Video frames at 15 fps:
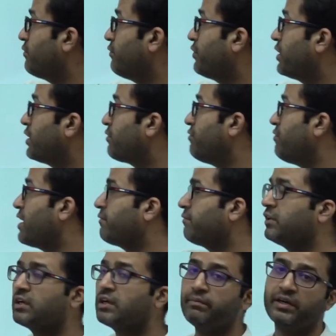where 5
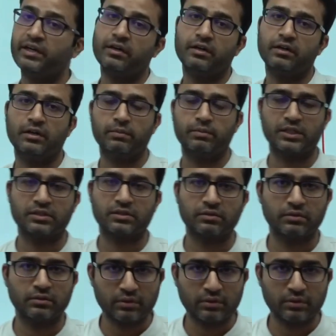will come at 100 place.